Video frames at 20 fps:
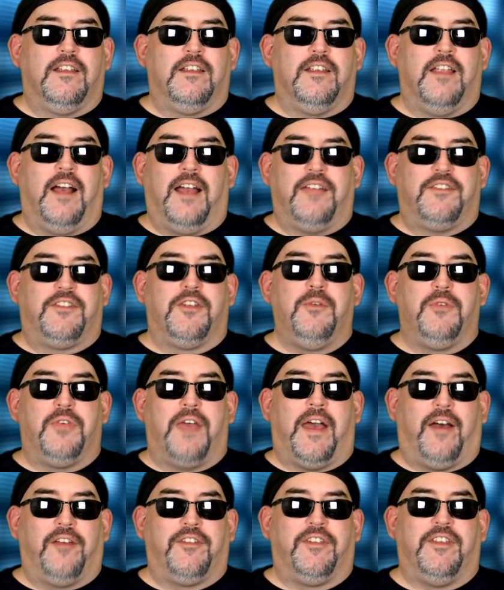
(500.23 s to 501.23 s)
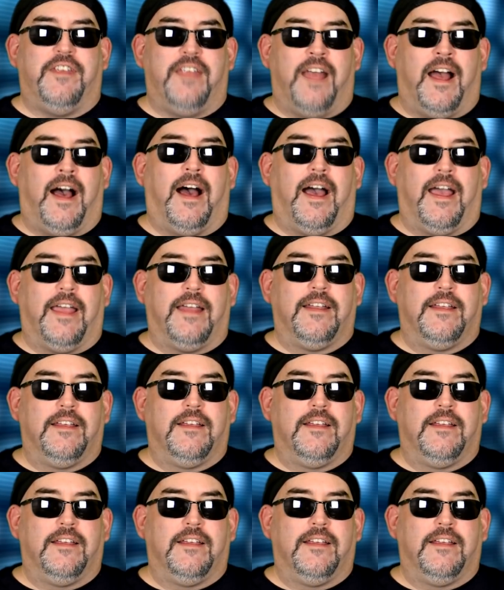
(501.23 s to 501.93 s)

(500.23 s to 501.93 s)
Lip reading: not 2009.